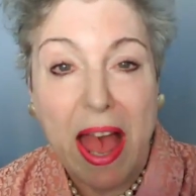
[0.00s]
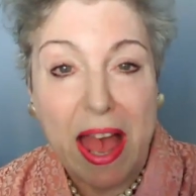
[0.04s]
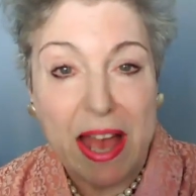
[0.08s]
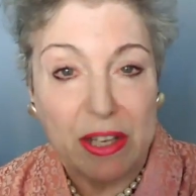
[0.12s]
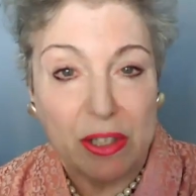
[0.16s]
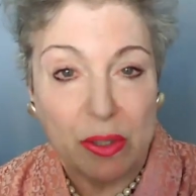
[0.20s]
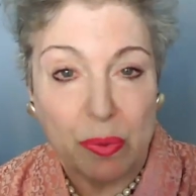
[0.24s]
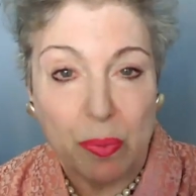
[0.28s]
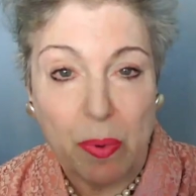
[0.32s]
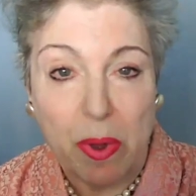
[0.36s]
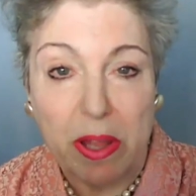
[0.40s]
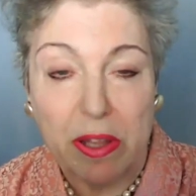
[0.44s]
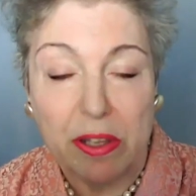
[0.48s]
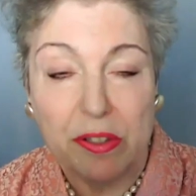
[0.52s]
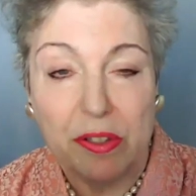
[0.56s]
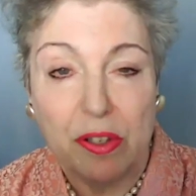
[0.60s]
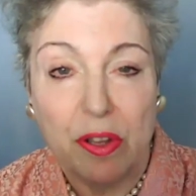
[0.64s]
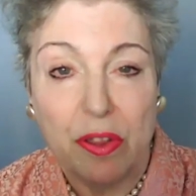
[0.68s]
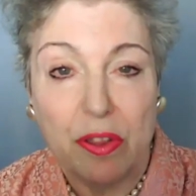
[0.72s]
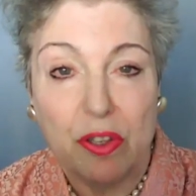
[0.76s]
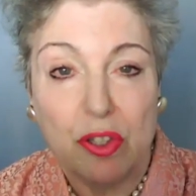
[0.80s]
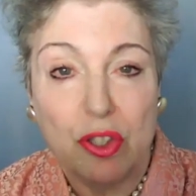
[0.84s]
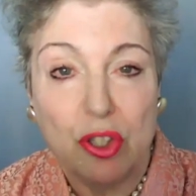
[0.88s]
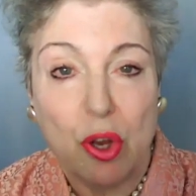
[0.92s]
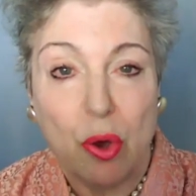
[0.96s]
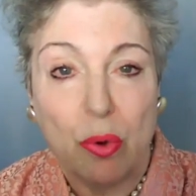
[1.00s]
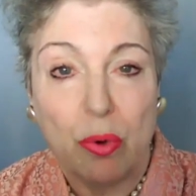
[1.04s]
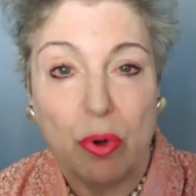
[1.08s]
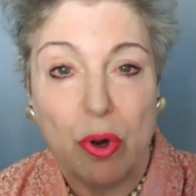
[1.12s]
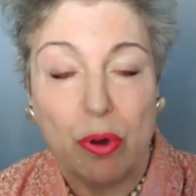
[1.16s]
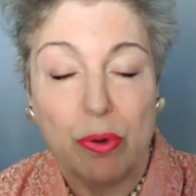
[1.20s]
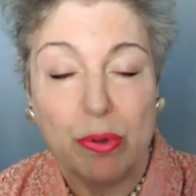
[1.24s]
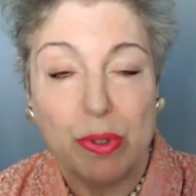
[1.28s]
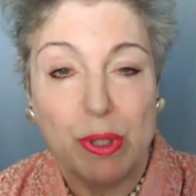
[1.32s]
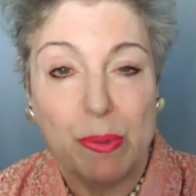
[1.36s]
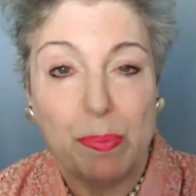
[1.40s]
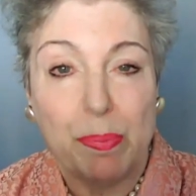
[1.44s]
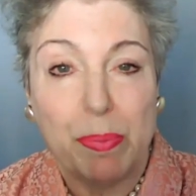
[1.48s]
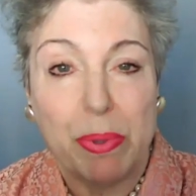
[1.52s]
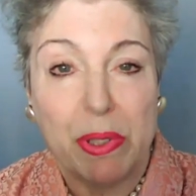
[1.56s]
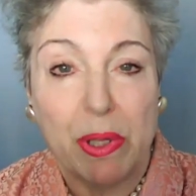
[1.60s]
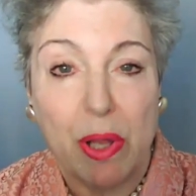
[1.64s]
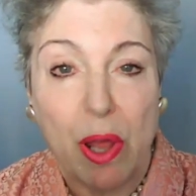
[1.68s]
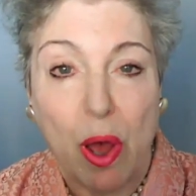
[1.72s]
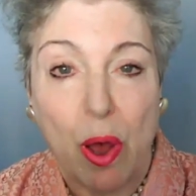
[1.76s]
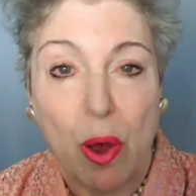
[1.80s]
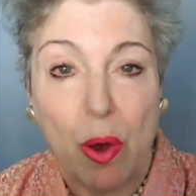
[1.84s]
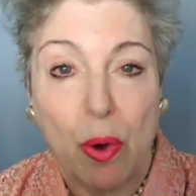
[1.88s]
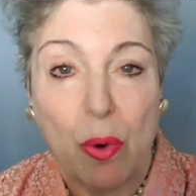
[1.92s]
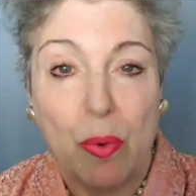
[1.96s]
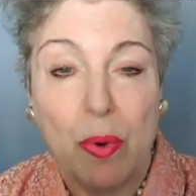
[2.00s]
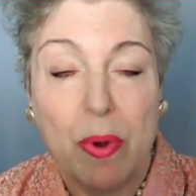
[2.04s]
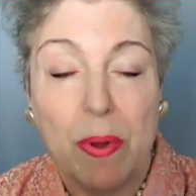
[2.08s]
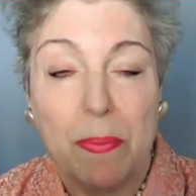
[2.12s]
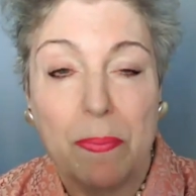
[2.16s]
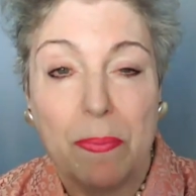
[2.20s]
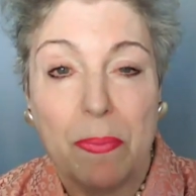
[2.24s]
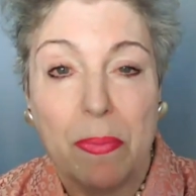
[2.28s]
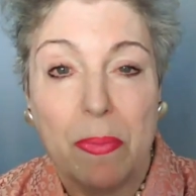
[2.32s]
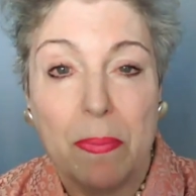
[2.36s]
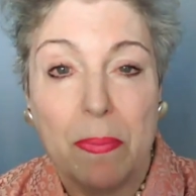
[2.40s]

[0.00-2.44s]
as well as in the show notes below.